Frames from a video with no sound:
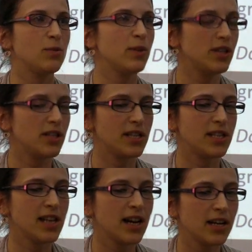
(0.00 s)
which is
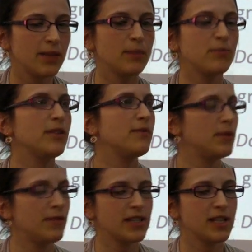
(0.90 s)
exactly when
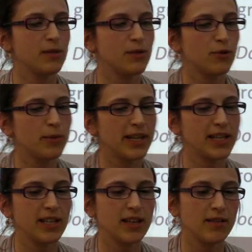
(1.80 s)
Blavatsky was
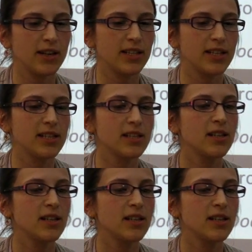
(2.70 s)
formulating her ideas,